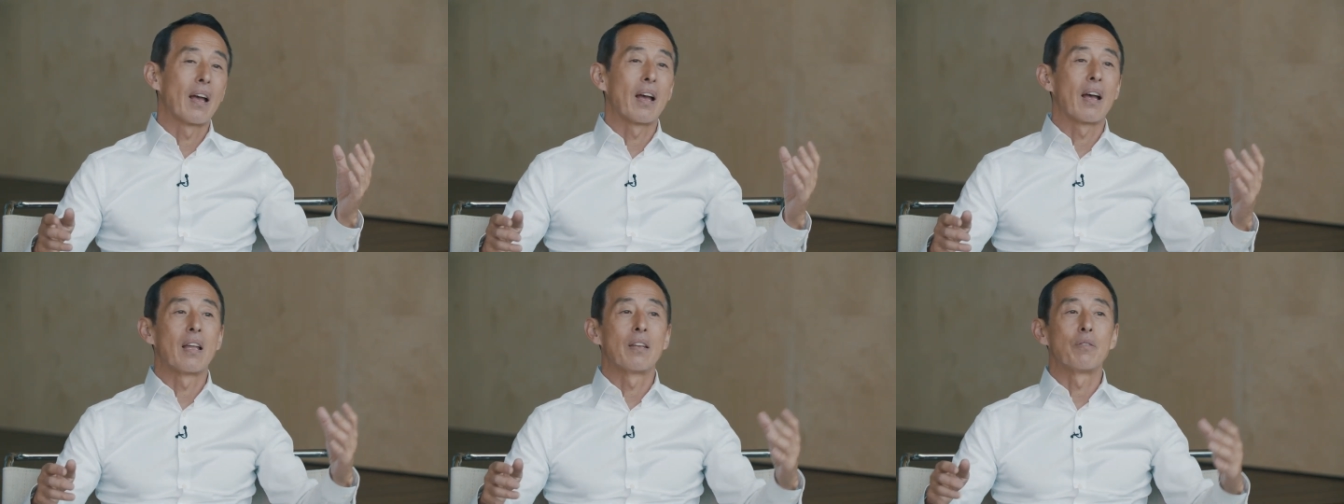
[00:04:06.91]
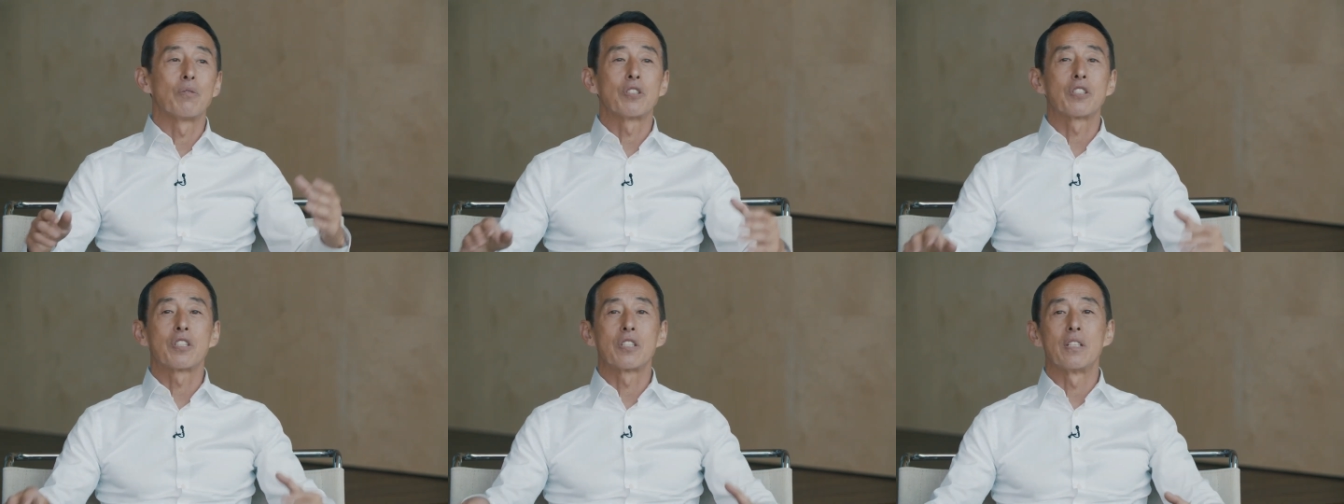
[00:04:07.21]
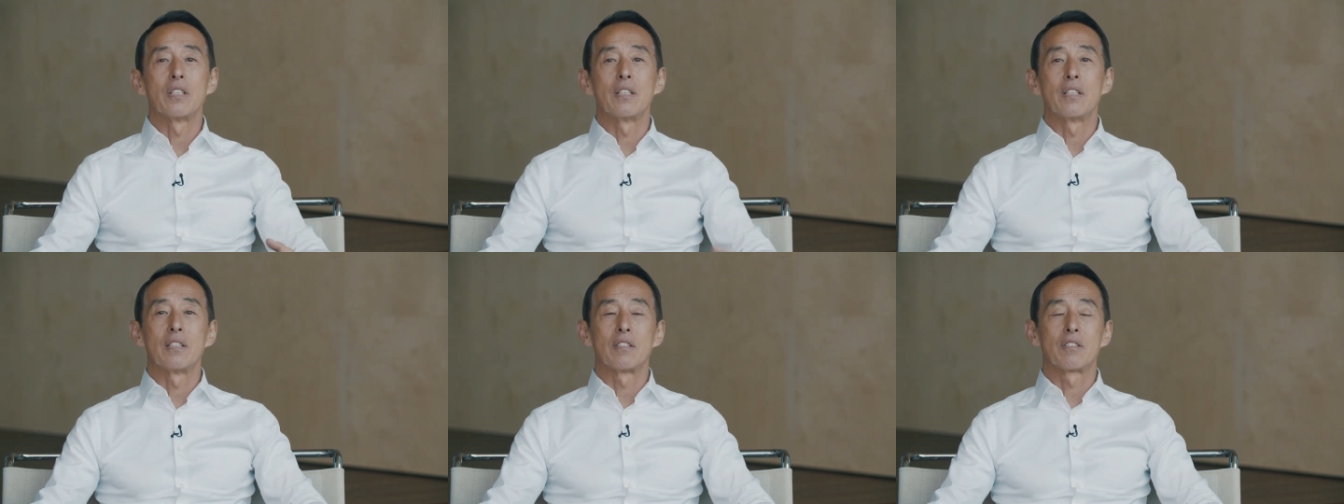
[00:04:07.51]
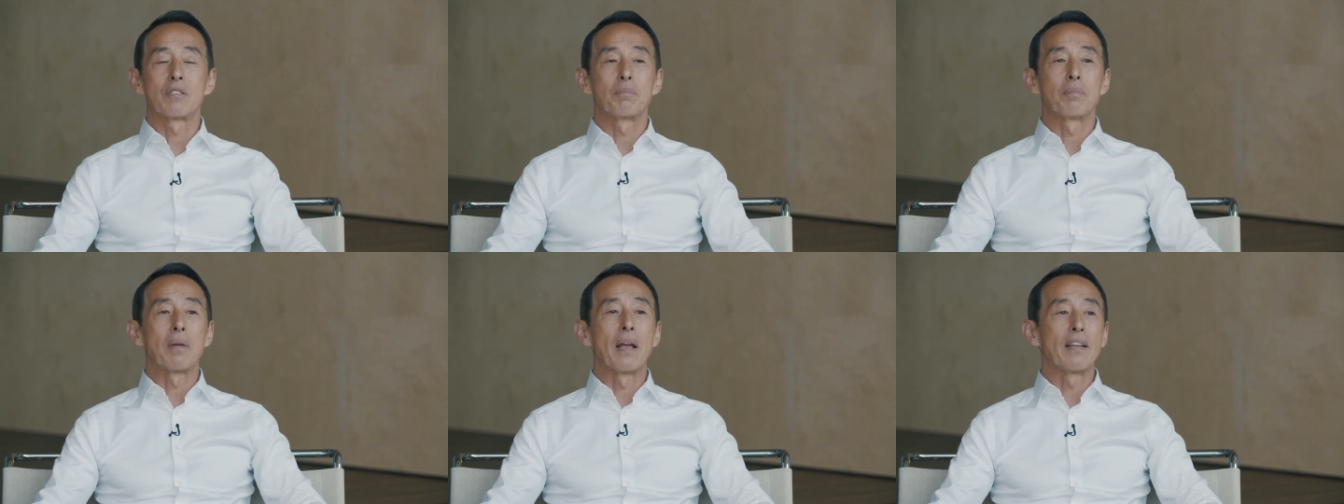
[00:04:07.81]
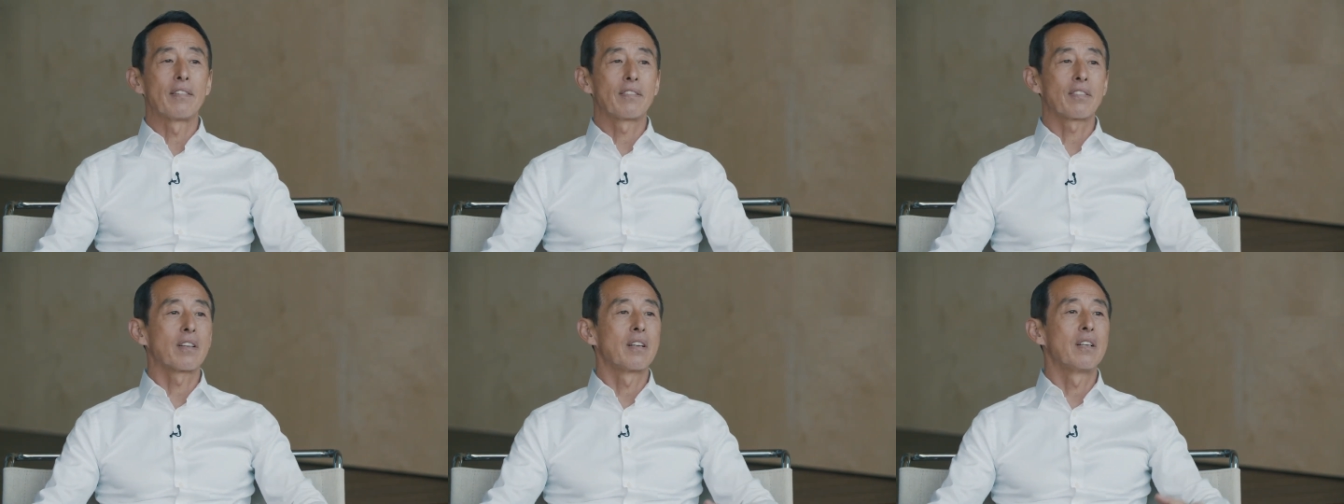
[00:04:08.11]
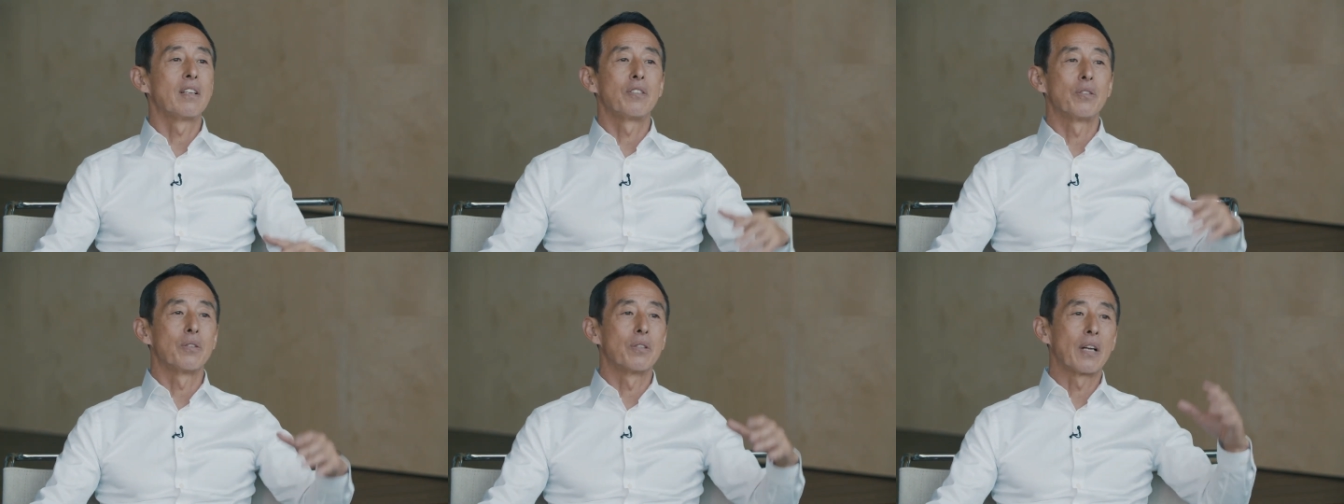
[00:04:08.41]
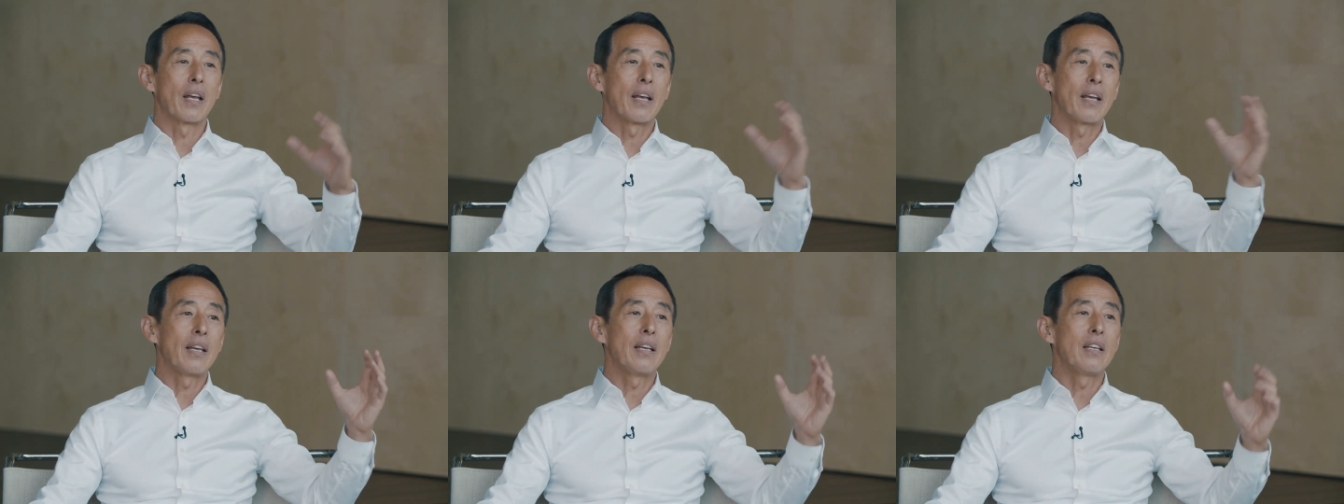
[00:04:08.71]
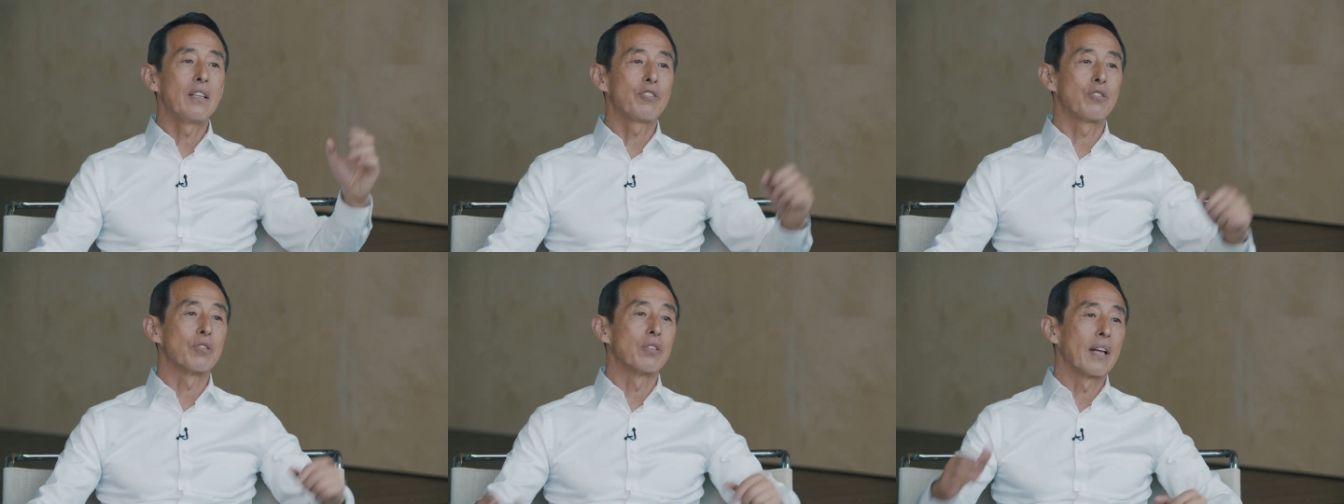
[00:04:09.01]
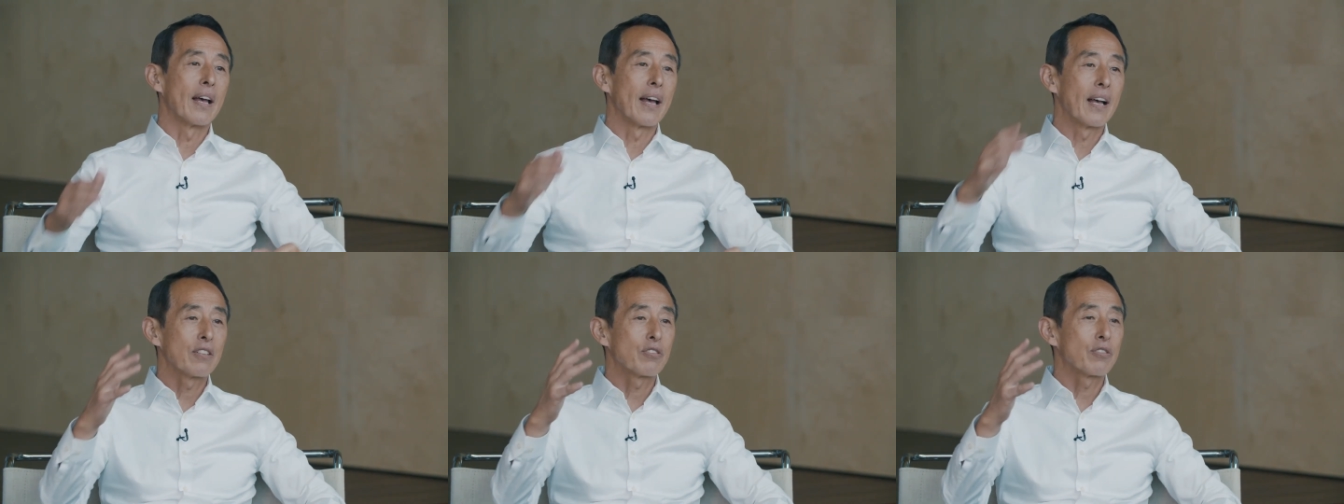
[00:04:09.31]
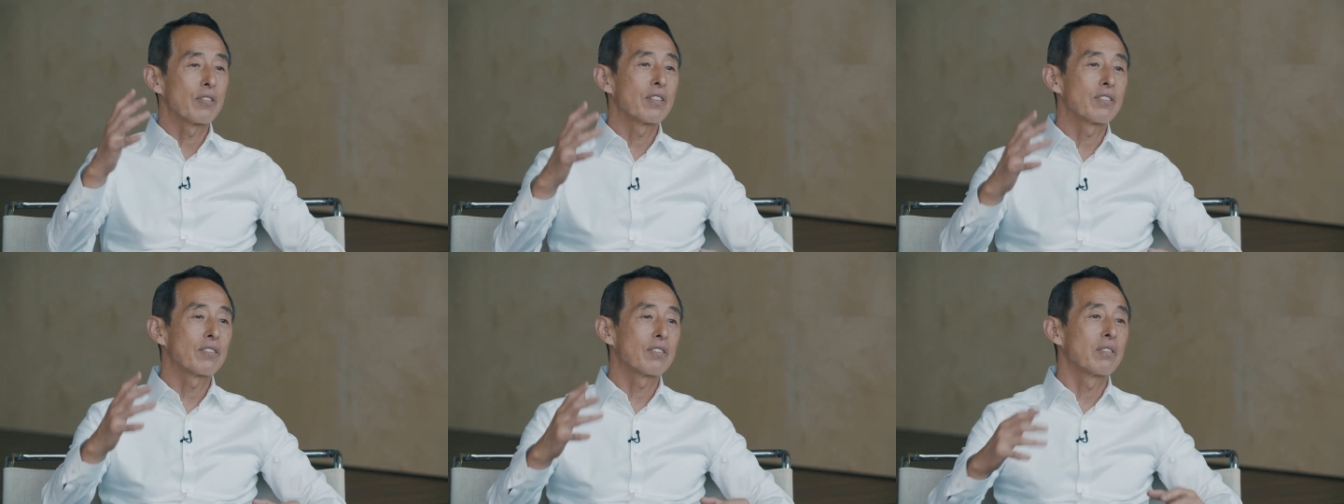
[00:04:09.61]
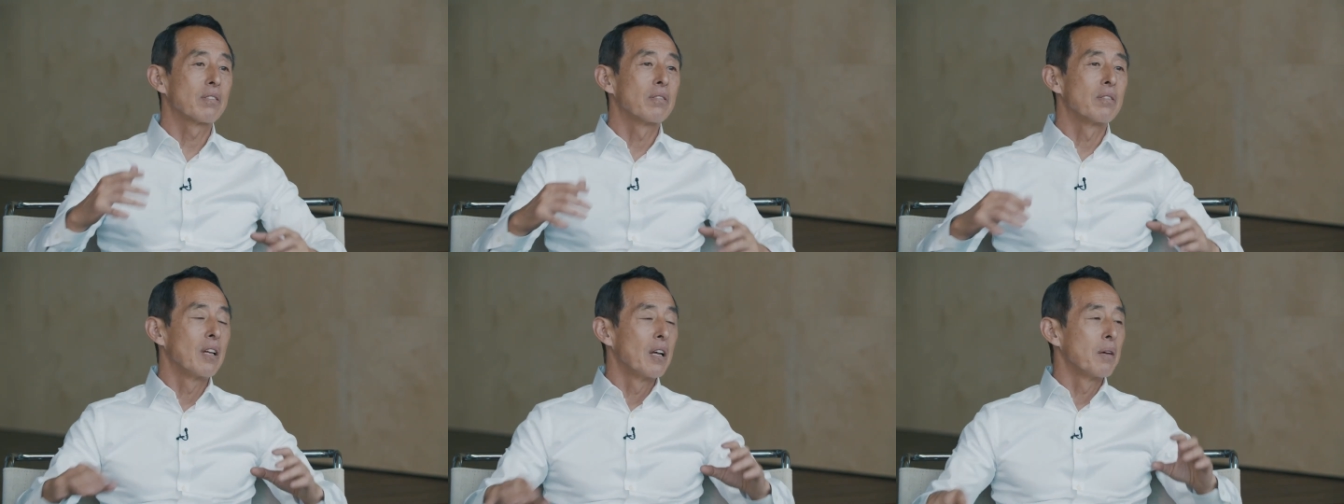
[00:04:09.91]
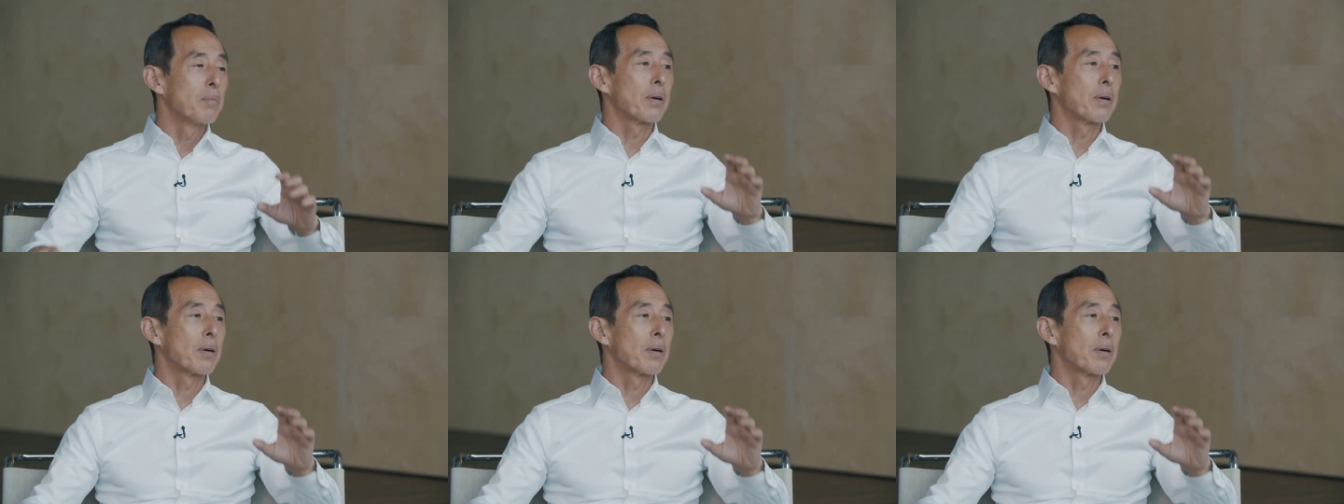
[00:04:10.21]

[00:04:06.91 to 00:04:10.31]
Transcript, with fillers: and which is basically your age, your address,